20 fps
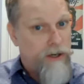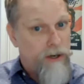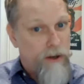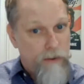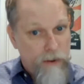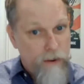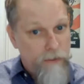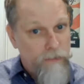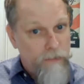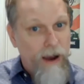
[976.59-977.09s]

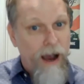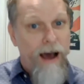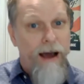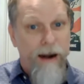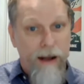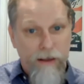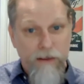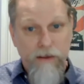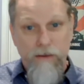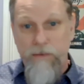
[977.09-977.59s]
You've
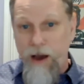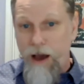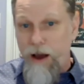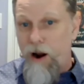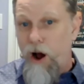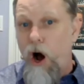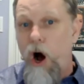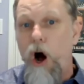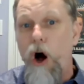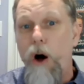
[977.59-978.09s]
got
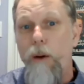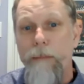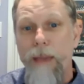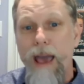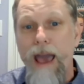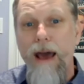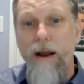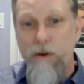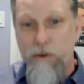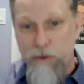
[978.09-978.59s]
all
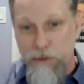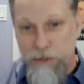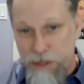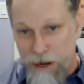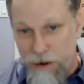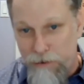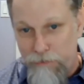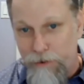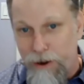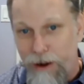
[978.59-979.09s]
manners
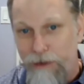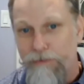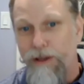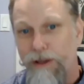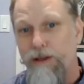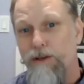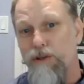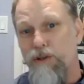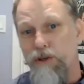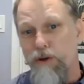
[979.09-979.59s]
of
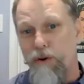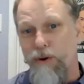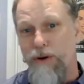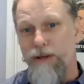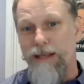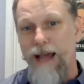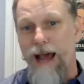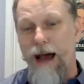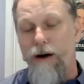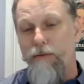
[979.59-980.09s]

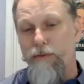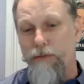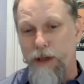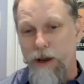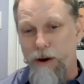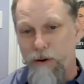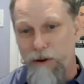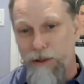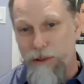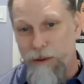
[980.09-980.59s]
insurance out
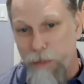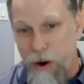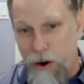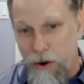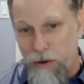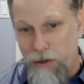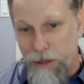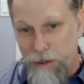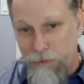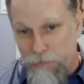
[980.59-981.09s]
there in the
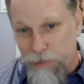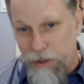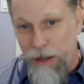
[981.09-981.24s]
marketplace.